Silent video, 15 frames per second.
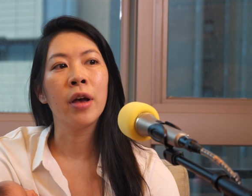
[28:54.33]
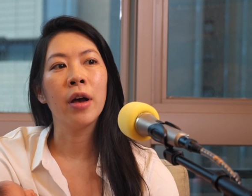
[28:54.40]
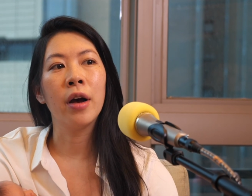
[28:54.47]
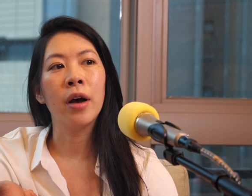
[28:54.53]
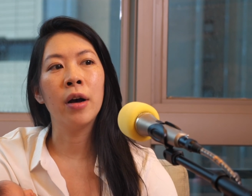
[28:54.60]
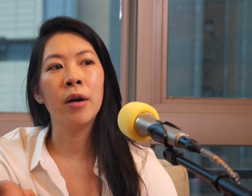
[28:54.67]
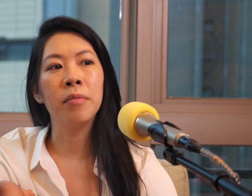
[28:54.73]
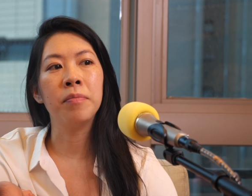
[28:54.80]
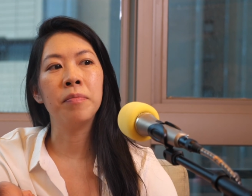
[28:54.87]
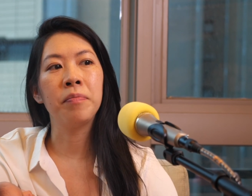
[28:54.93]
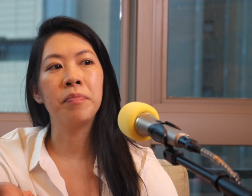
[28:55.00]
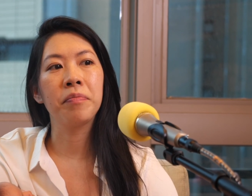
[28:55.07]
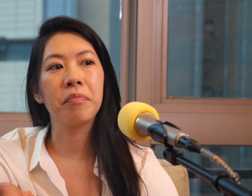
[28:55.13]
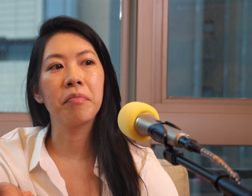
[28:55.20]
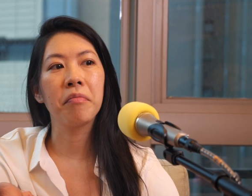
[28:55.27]

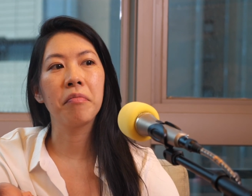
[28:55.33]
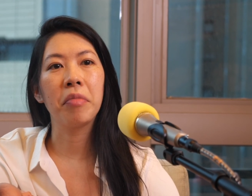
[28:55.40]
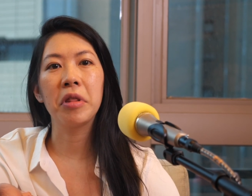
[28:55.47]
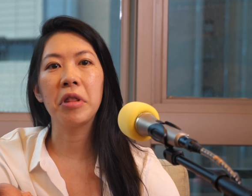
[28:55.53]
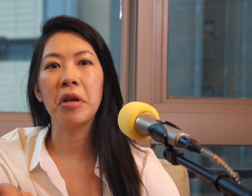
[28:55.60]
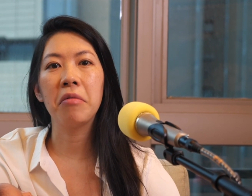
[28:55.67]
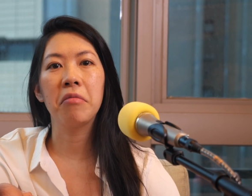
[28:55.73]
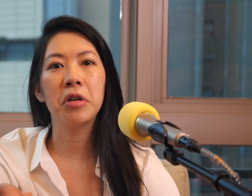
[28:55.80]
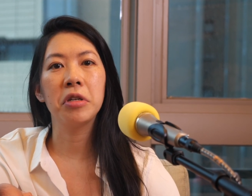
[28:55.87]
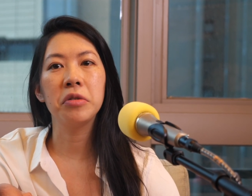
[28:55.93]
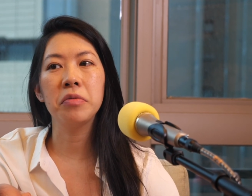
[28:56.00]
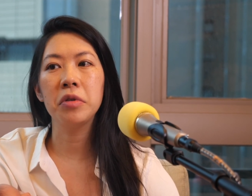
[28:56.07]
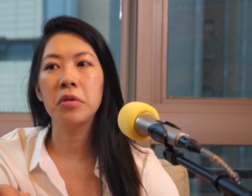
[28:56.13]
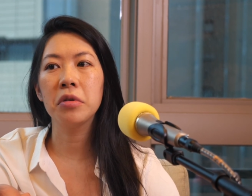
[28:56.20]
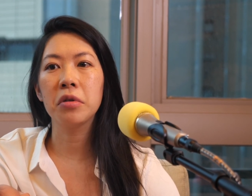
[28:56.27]
But then once
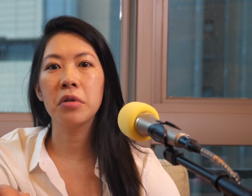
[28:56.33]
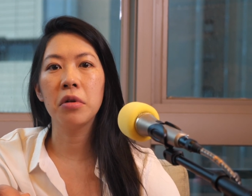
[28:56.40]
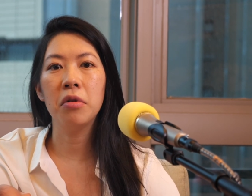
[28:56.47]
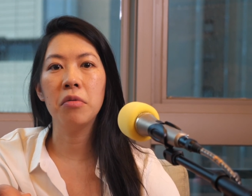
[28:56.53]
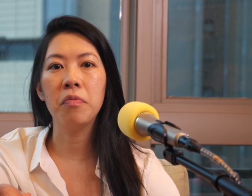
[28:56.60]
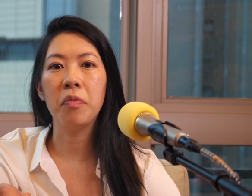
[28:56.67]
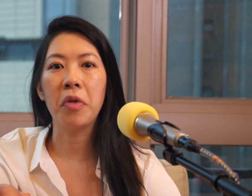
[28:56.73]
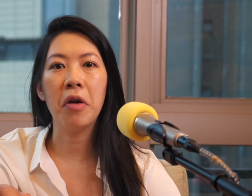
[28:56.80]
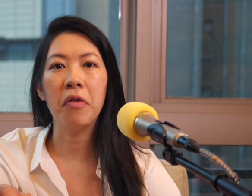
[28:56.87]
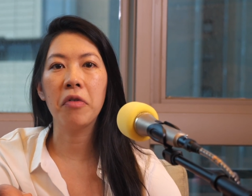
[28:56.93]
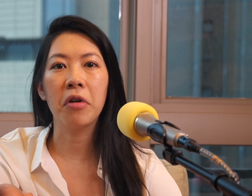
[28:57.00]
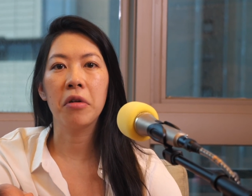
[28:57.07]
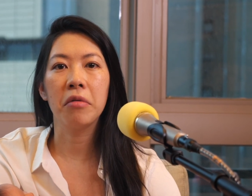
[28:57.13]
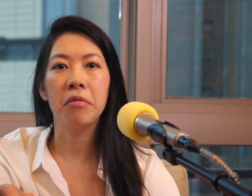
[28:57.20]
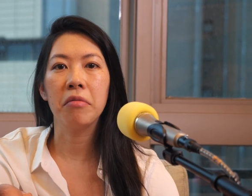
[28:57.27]
we took her home,
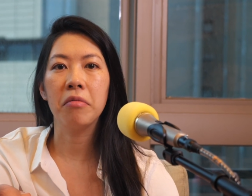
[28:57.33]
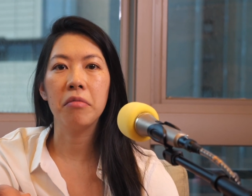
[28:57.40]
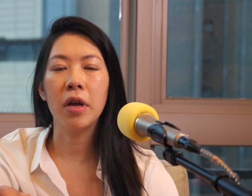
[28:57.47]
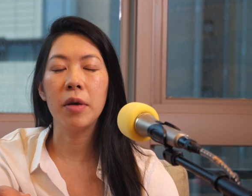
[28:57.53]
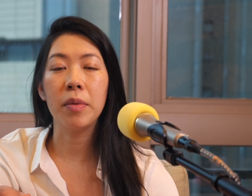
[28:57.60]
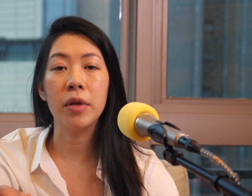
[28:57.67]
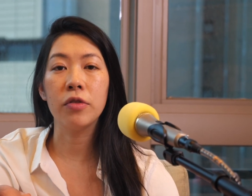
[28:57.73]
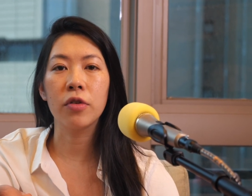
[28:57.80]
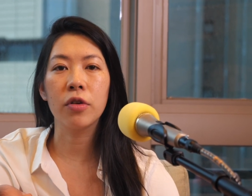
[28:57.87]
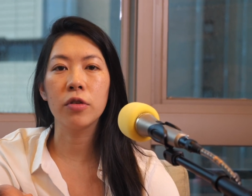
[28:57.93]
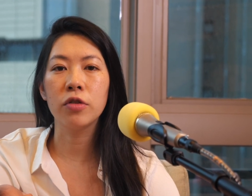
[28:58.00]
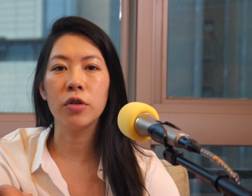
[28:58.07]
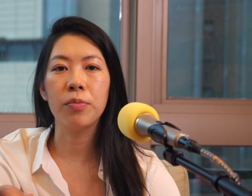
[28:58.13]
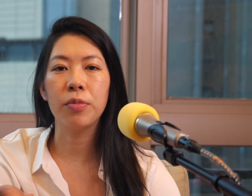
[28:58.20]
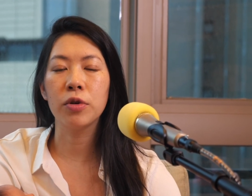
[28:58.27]
took her
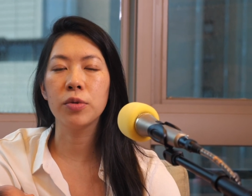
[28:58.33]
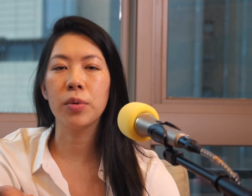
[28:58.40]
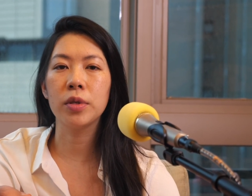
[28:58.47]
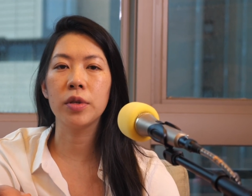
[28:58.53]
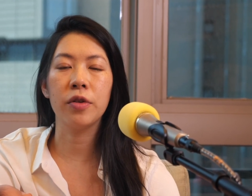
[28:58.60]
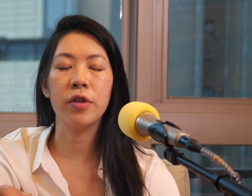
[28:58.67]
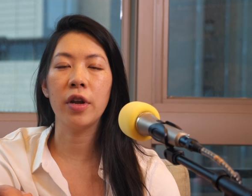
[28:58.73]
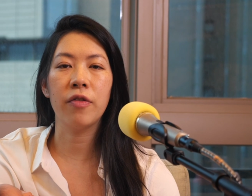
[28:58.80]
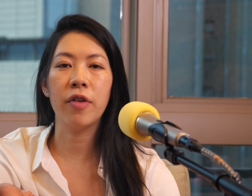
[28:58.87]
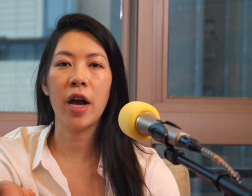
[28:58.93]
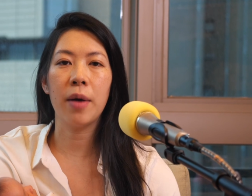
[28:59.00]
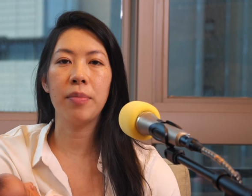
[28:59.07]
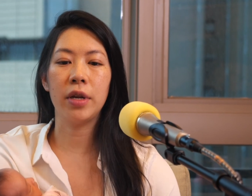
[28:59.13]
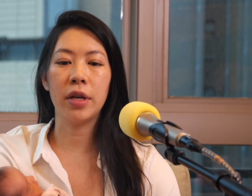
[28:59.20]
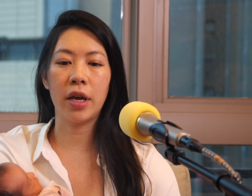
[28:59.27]
to the postpartum center, never
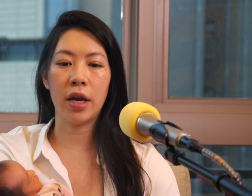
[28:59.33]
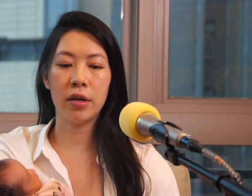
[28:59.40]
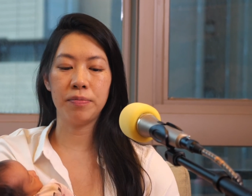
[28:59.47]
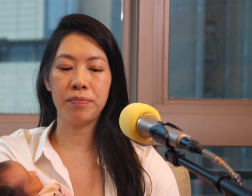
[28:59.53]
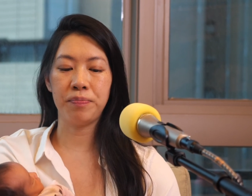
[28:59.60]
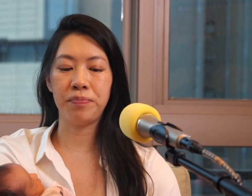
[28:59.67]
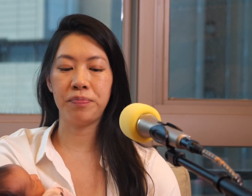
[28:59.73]
happened again.